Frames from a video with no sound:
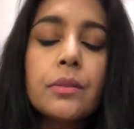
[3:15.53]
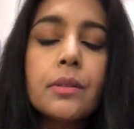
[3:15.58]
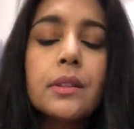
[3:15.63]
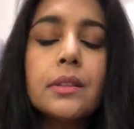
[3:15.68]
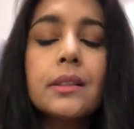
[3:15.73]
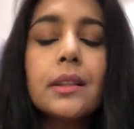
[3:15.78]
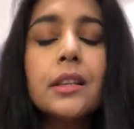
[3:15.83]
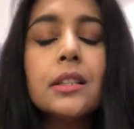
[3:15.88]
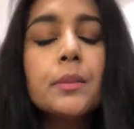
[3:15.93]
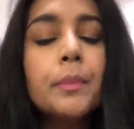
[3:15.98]

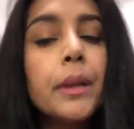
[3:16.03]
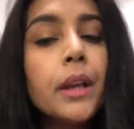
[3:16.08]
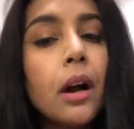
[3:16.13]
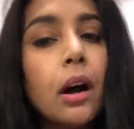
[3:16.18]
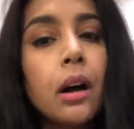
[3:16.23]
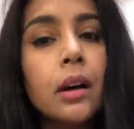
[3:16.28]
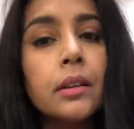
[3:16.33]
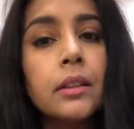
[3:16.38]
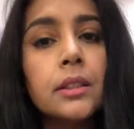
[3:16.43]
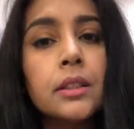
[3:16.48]
because let's be
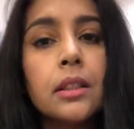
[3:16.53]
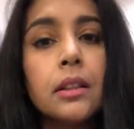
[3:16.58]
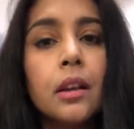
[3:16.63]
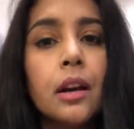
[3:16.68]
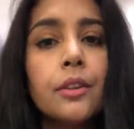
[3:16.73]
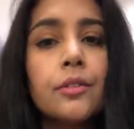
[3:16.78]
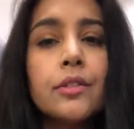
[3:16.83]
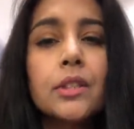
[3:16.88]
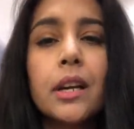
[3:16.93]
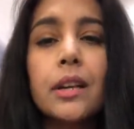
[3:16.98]
honest, a
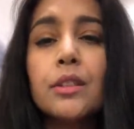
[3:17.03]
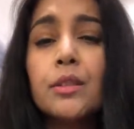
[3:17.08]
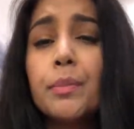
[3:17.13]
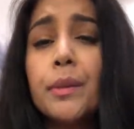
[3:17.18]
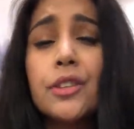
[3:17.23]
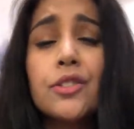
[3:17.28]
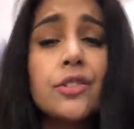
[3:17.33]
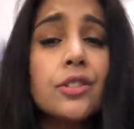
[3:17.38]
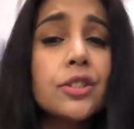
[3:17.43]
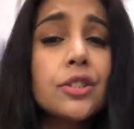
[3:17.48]
lot of times
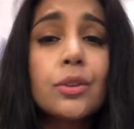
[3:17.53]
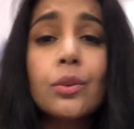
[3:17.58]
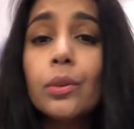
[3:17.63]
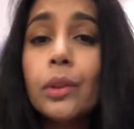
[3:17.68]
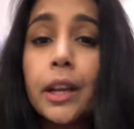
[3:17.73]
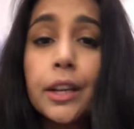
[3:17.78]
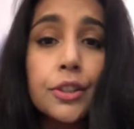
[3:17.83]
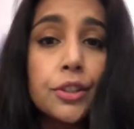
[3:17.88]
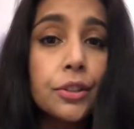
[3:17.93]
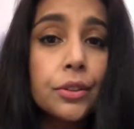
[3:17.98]
patients don't
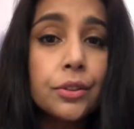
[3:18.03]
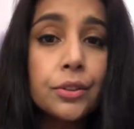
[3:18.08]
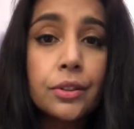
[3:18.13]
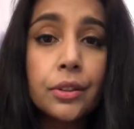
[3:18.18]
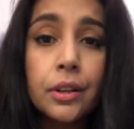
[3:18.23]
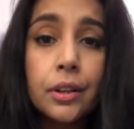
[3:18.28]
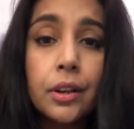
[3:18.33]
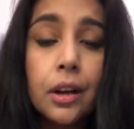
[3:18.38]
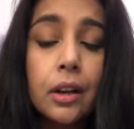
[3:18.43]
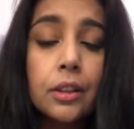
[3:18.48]
like to go to
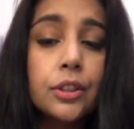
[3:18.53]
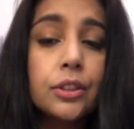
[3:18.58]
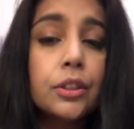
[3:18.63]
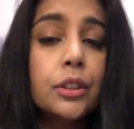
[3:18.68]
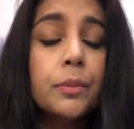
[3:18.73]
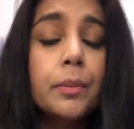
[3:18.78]
their doctors.